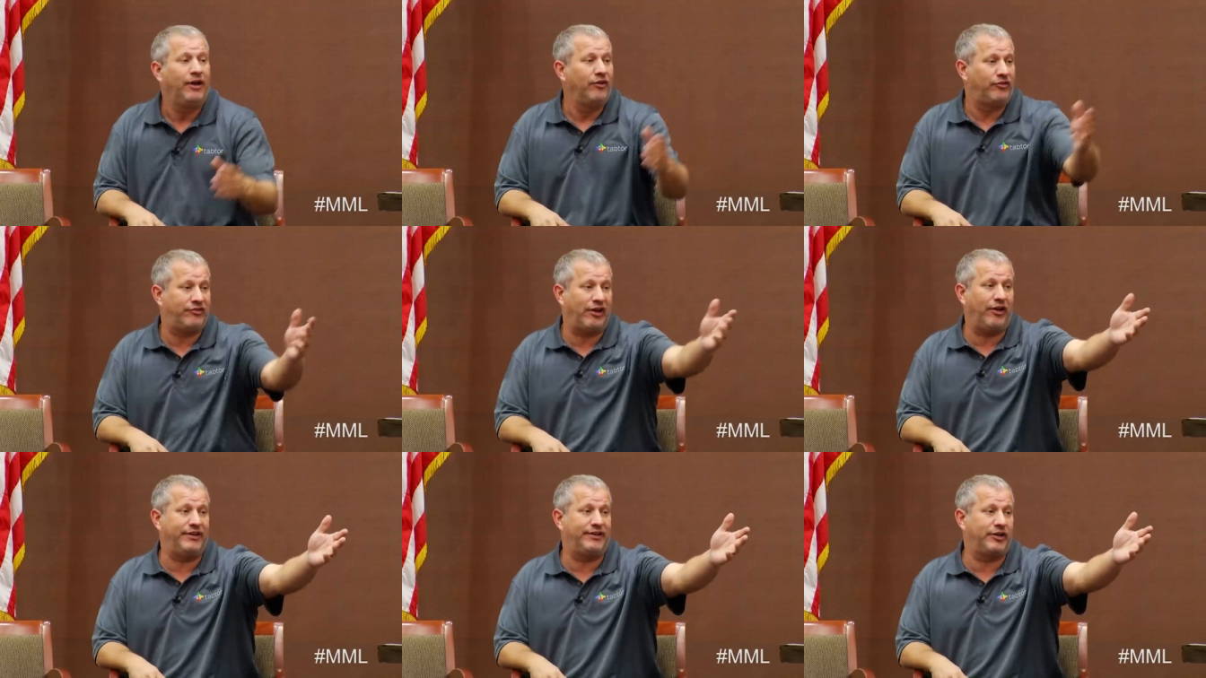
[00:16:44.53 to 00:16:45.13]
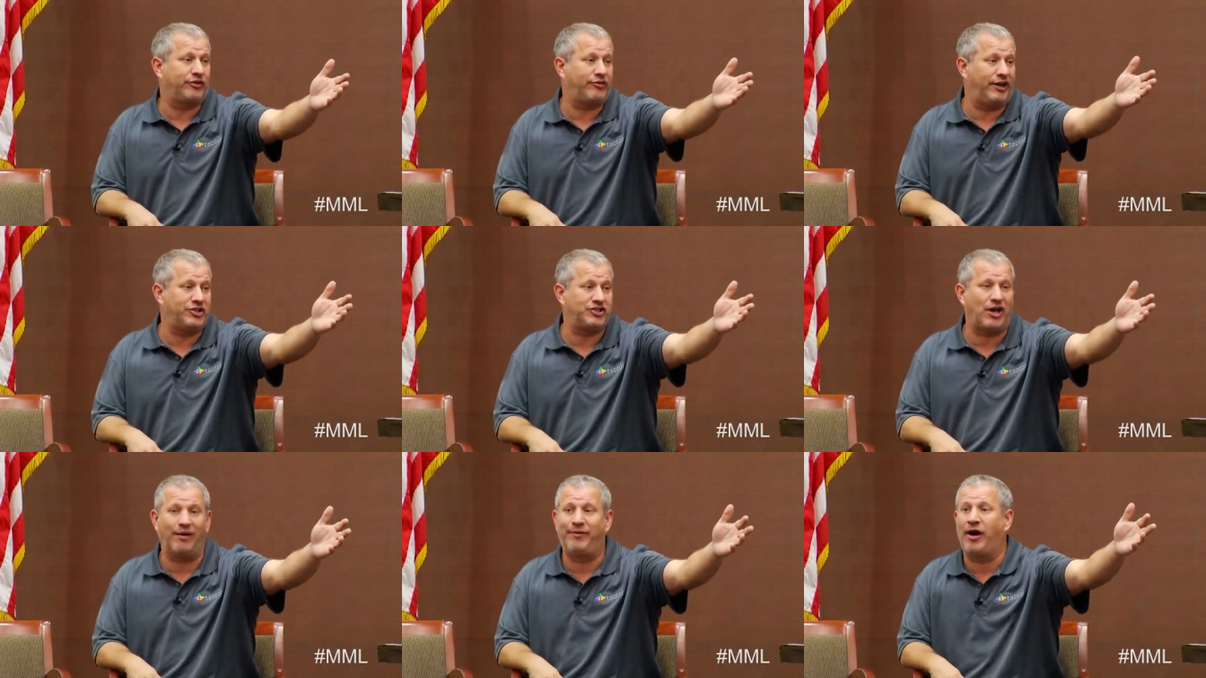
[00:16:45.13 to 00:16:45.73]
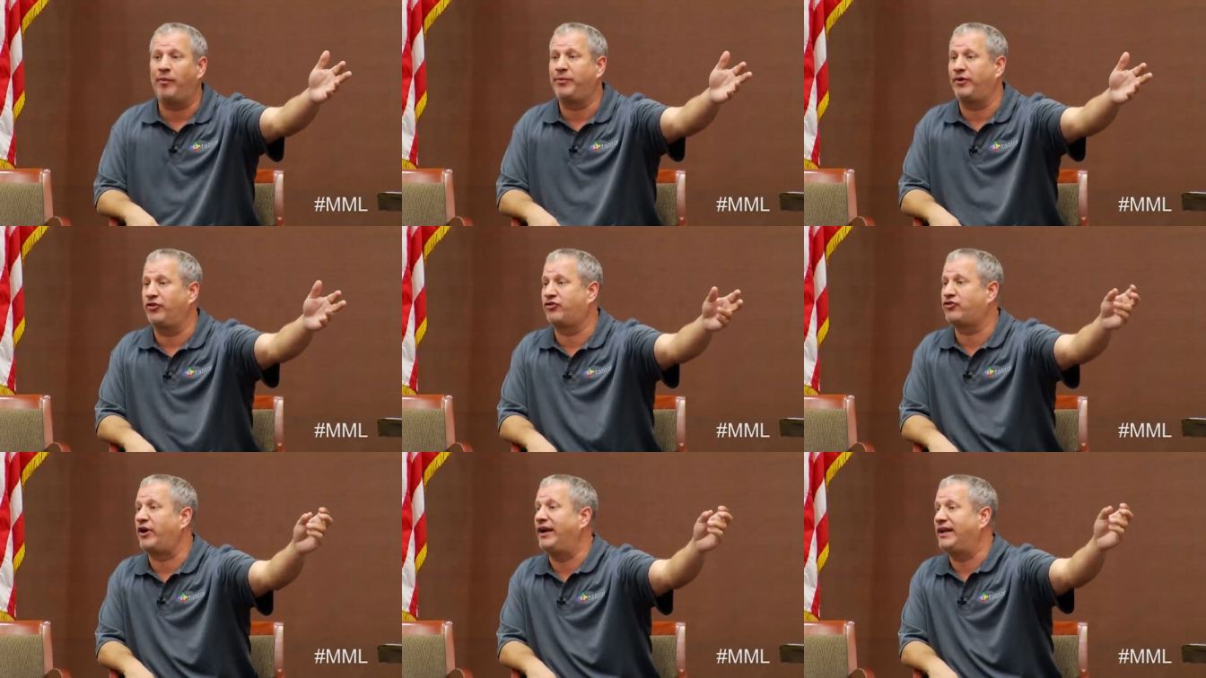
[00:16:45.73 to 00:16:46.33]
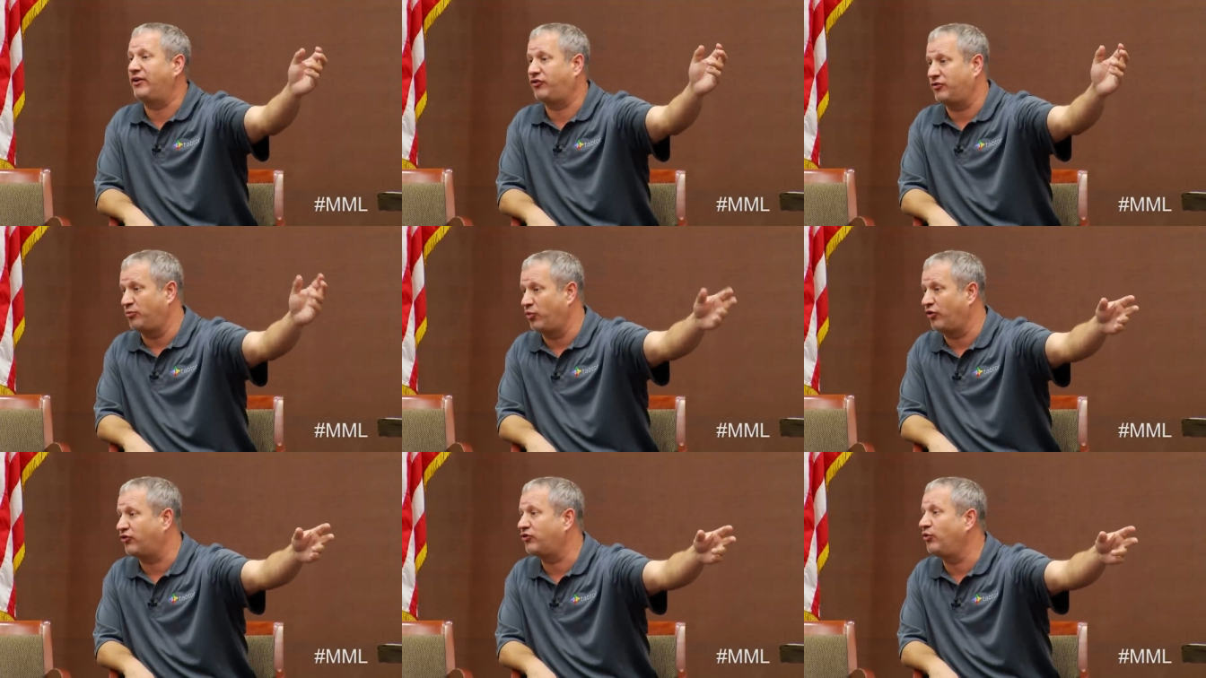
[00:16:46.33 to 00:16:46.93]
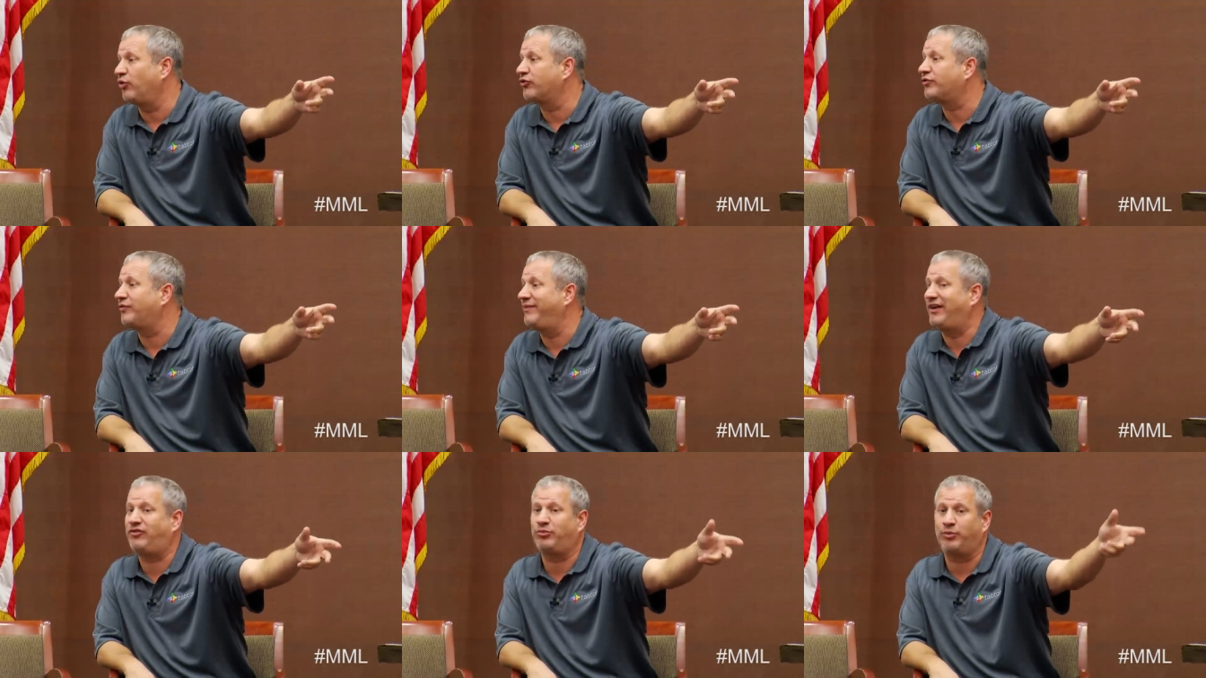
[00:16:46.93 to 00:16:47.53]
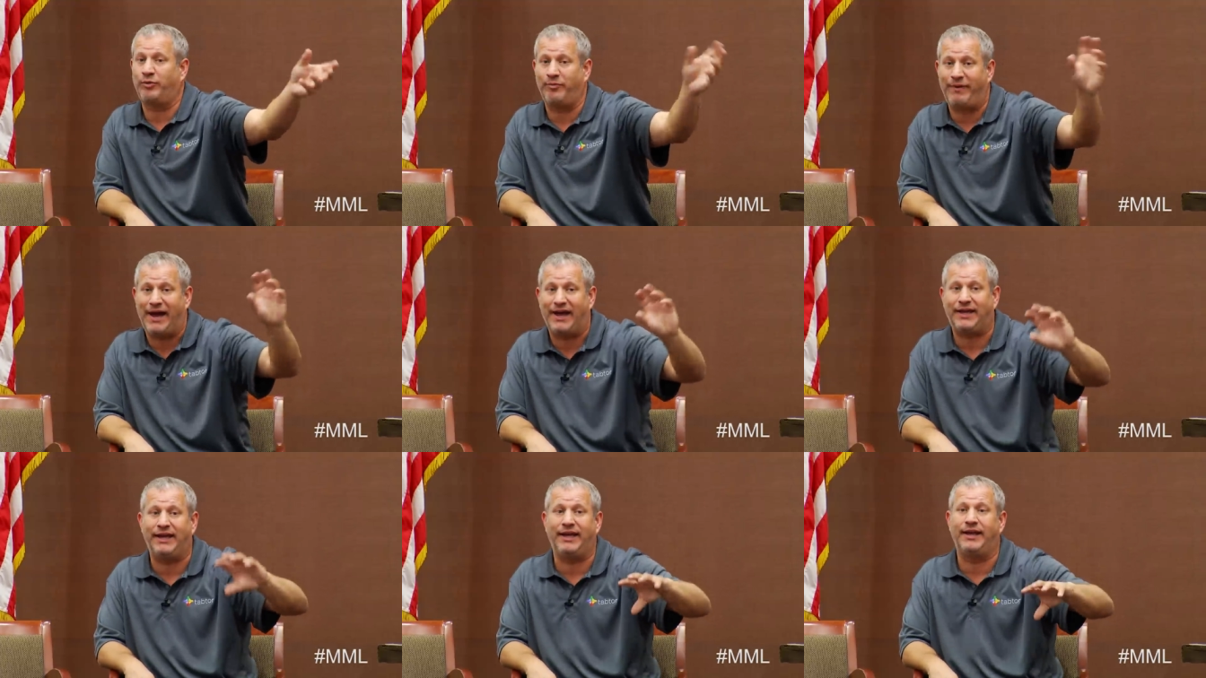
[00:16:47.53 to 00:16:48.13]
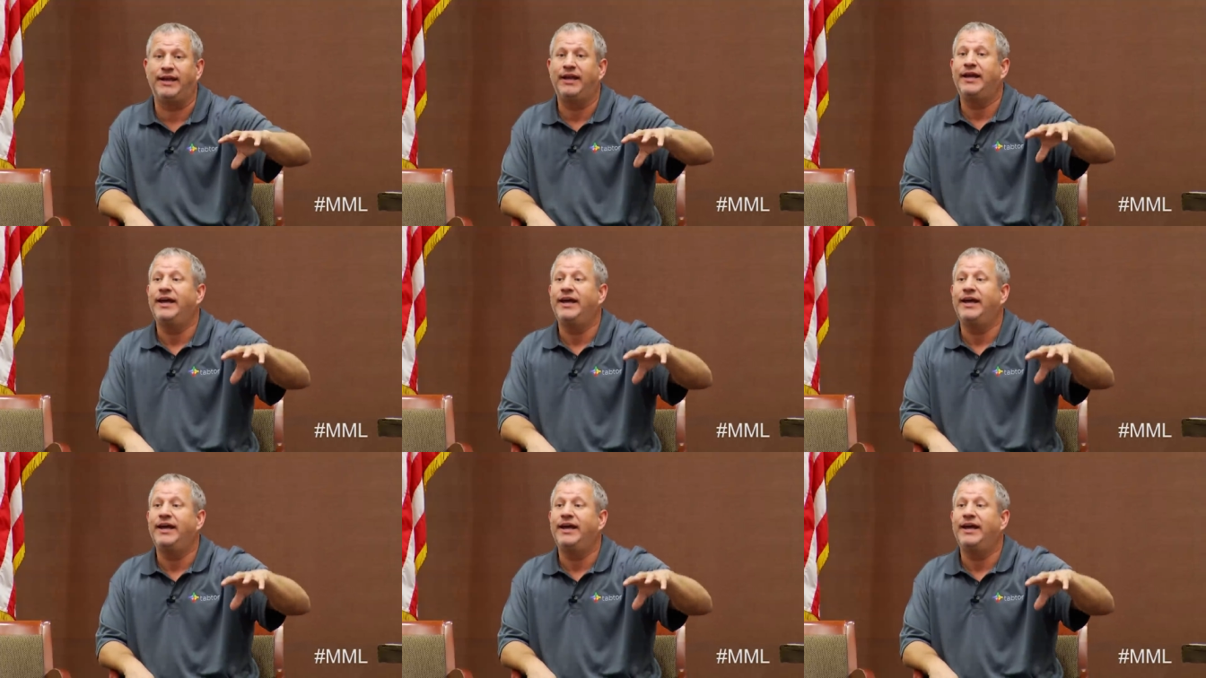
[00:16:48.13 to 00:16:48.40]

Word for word: Sally did a great job helping us, trying to get some more schools for Mason when we're back in